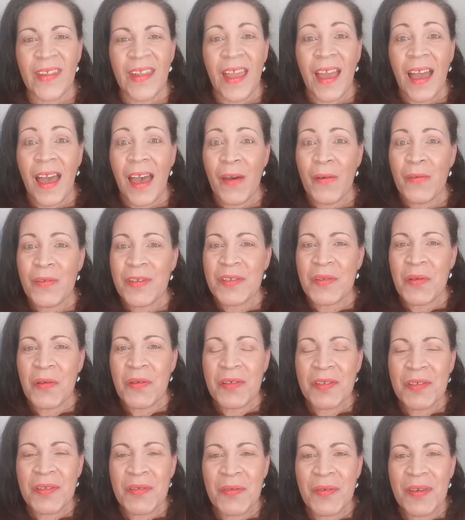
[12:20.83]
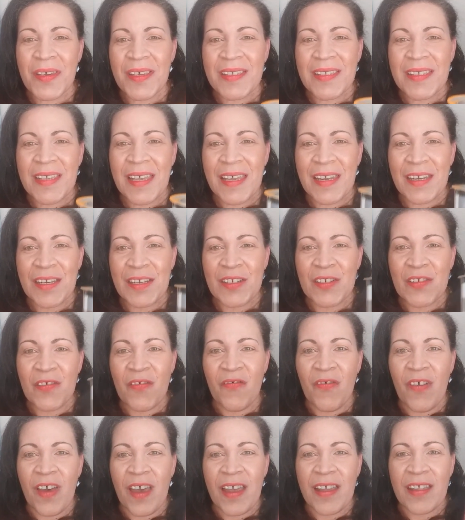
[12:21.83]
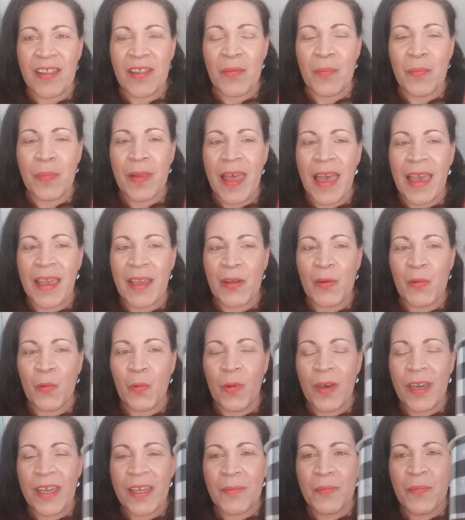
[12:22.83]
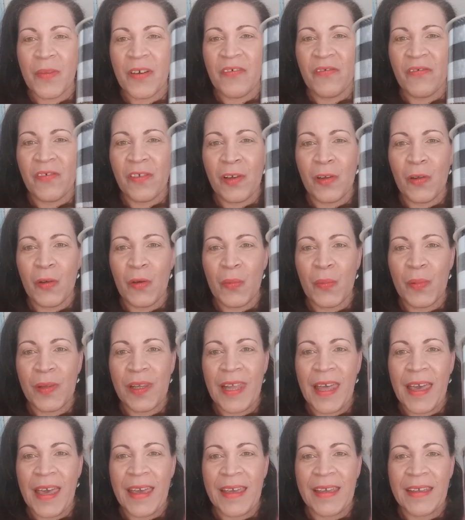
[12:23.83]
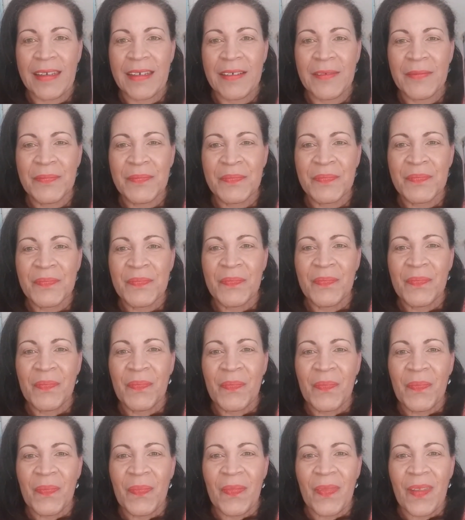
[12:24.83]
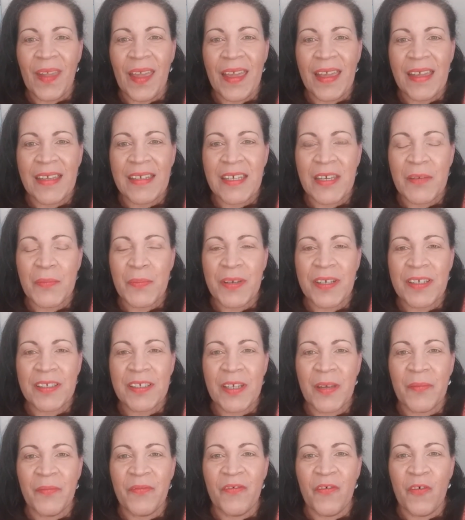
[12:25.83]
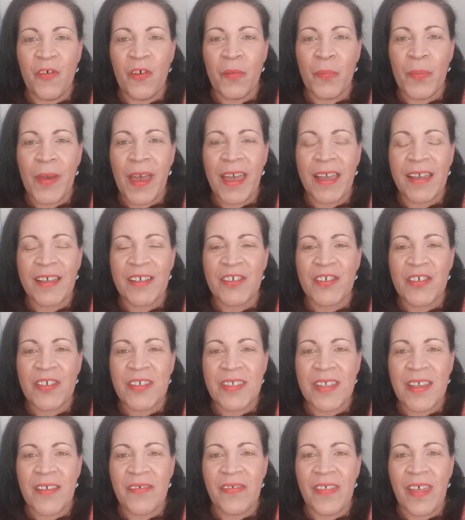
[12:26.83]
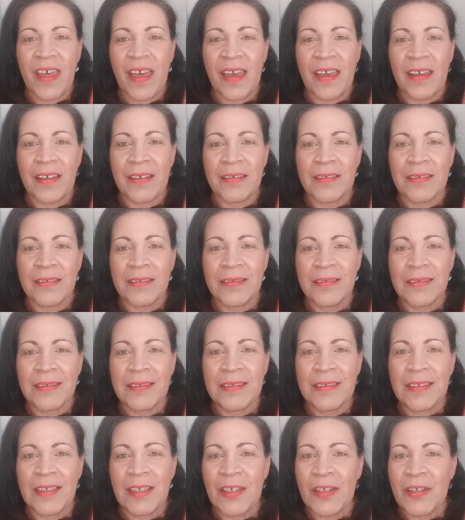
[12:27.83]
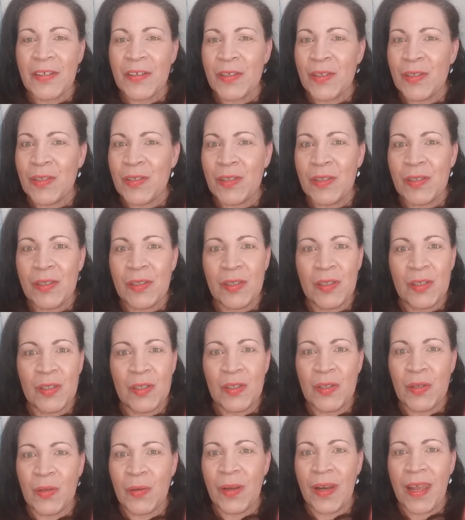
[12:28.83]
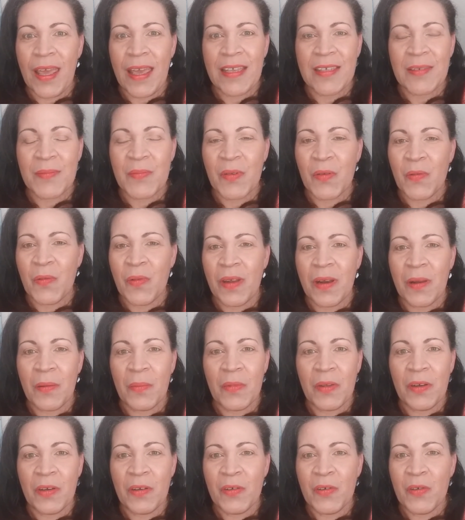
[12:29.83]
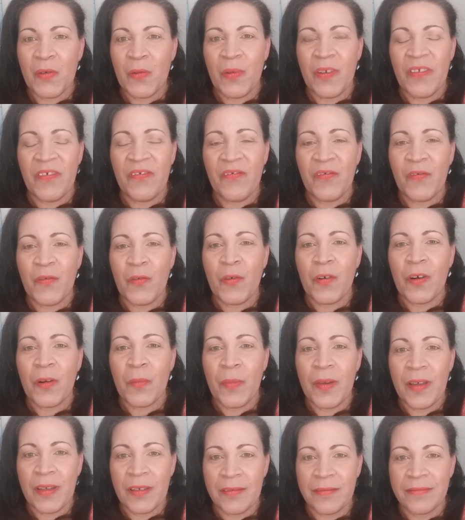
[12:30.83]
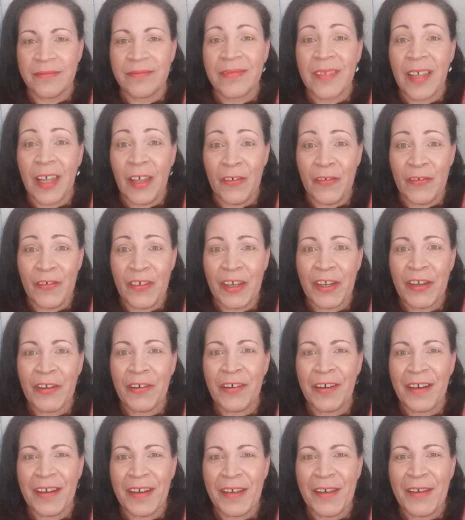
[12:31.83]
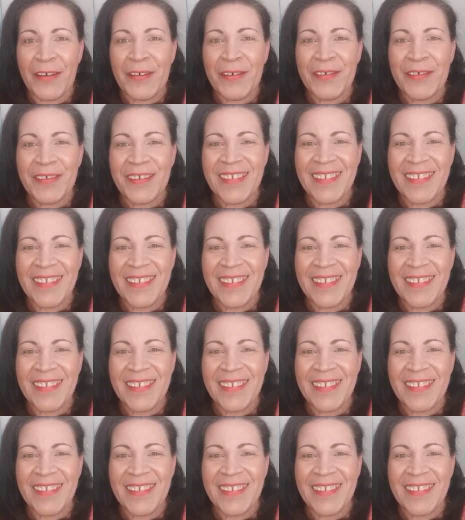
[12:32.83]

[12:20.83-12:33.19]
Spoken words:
I was also excited to find the black and white buffalo plaid, and I picked up 4 packages of that. Don't ask me what I'm going to do with 4, but I'll figure it out.